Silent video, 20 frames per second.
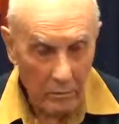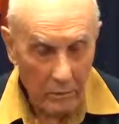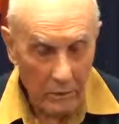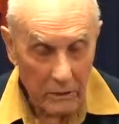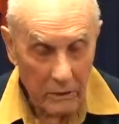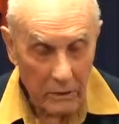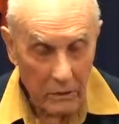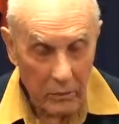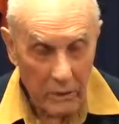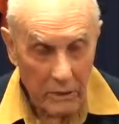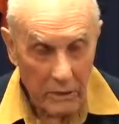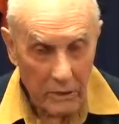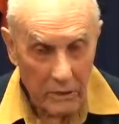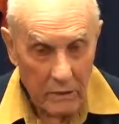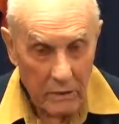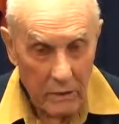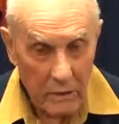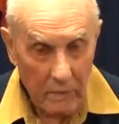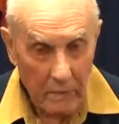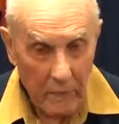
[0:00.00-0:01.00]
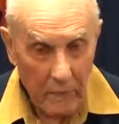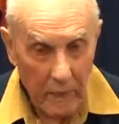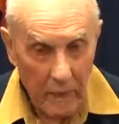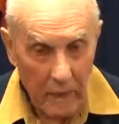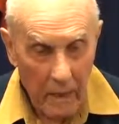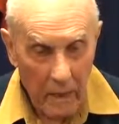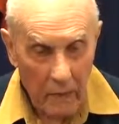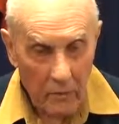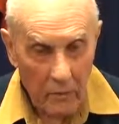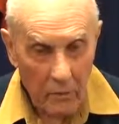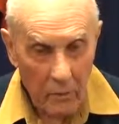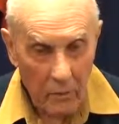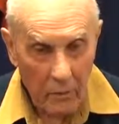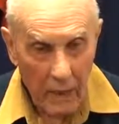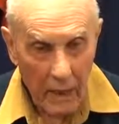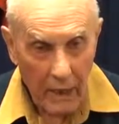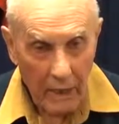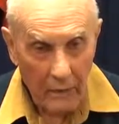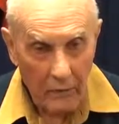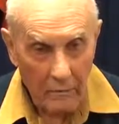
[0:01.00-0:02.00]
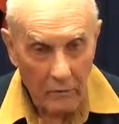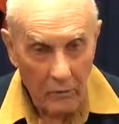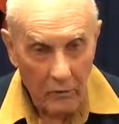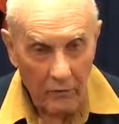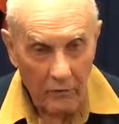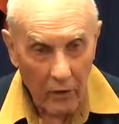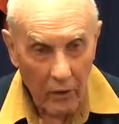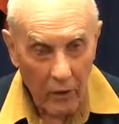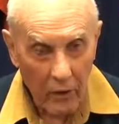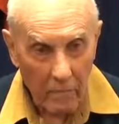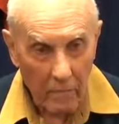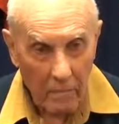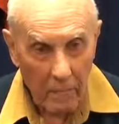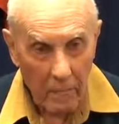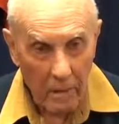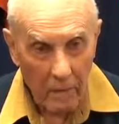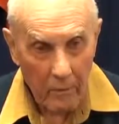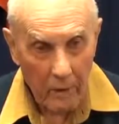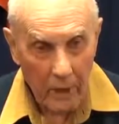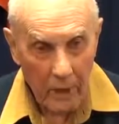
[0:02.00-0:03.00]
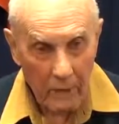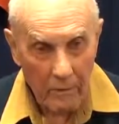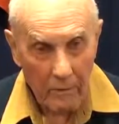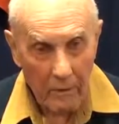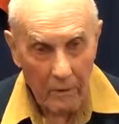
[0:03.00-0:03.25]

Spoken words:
we squeezed. So we had to move on. We had